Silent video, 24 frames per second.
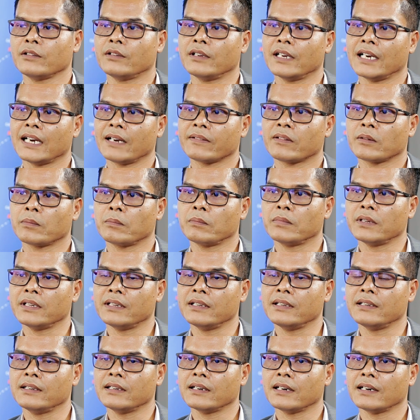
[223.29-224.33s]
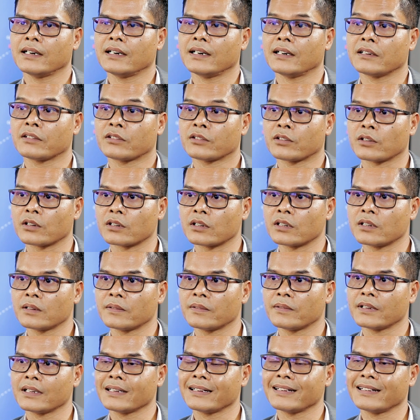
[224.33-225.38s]
You have to be
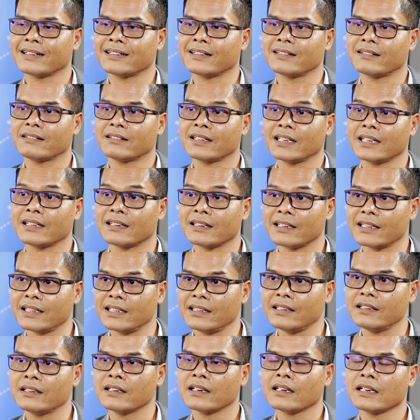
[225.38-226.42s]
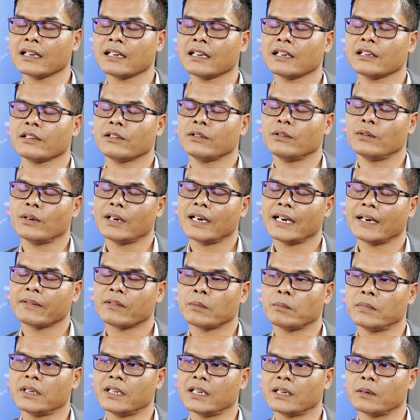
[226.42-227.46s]
assertive and take lead. You have
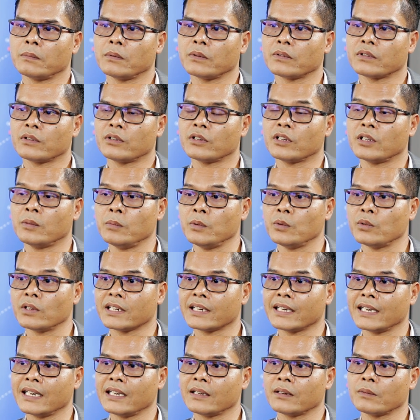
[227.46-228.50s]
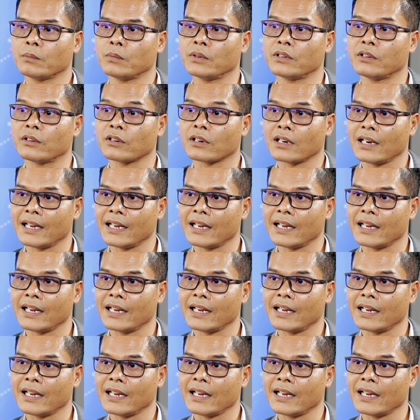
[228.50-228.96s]
to be able to communicate with your